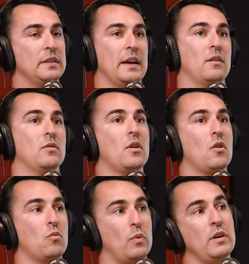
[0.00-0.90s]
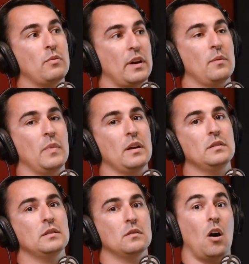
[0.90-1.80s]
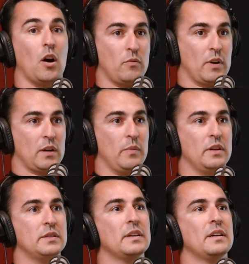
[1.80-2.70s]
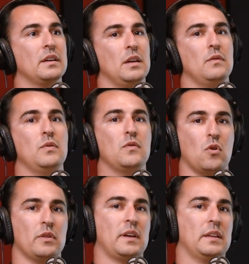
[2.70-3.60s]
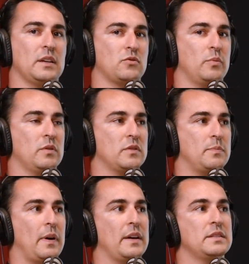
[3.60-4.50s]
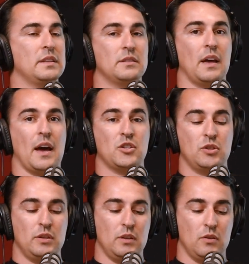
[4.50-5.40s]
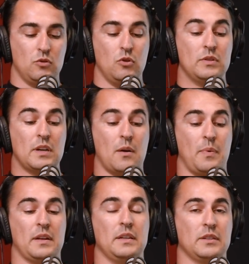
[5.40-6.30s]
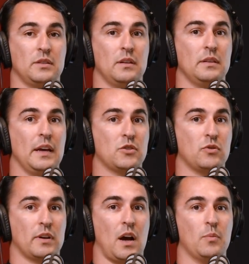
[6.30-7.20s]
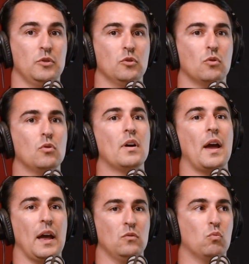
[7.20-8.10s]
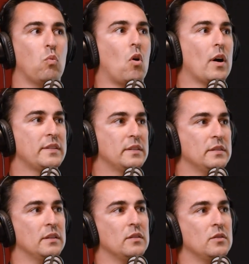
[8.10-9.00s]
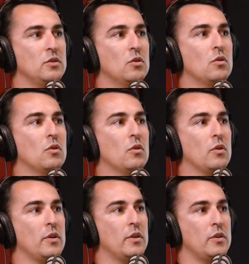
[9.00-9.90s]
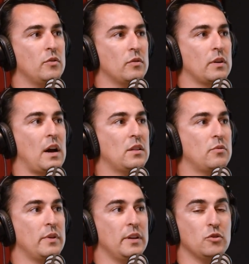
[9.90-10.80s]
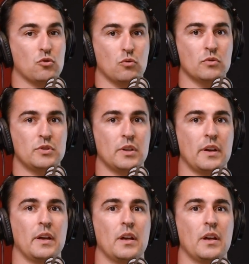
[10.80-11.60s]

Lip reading: Now, I recommend, if you've got that extra bit of space, is to actually use up an extra cupboard door and widen your cutlery drawers.